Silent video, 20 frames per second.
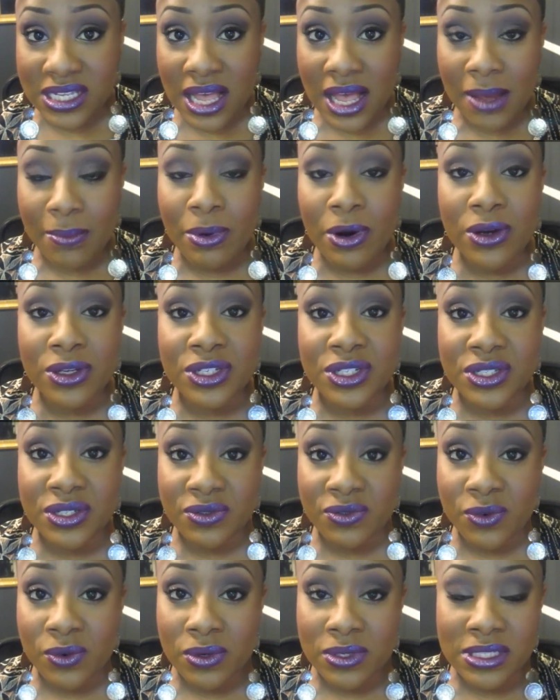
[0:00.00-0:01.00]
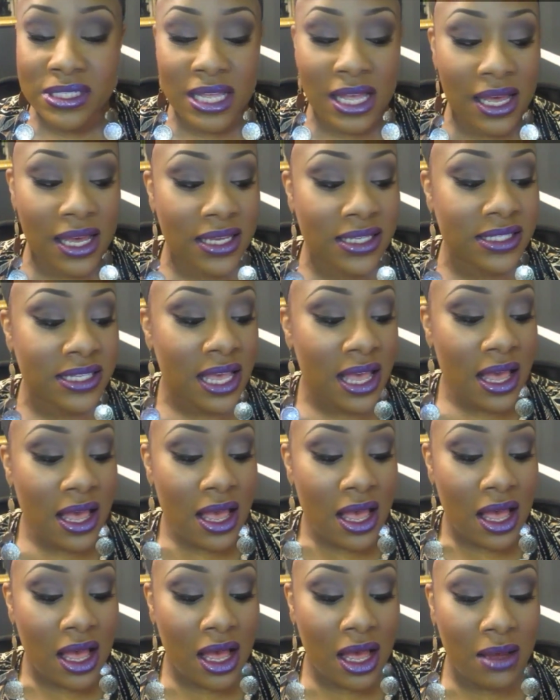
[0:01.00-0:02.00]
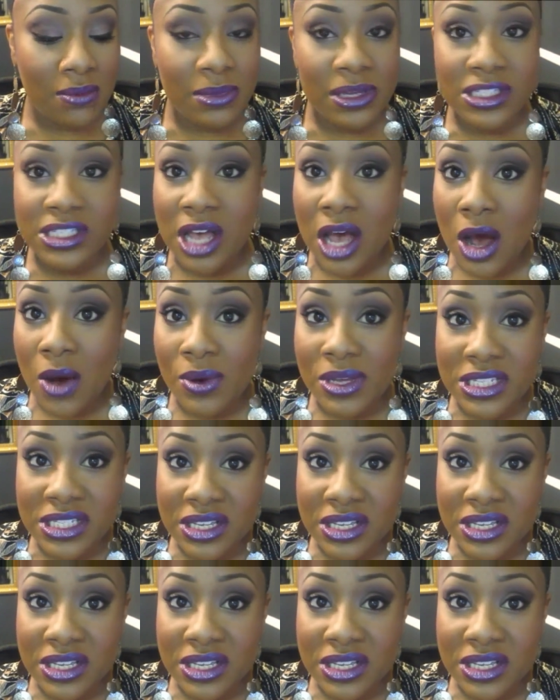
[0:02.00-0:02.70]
I purchase the full size. It's always